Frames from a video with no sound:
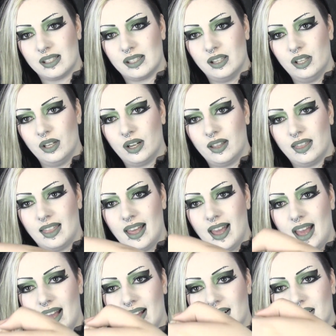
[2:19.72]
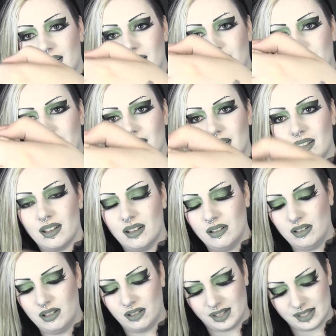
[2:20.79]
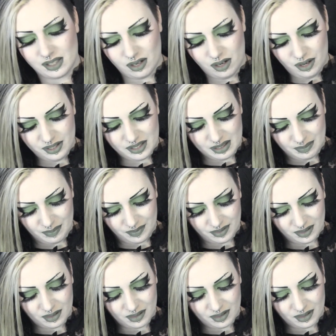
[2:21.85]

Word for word: because look at that! Oh, that's awesome!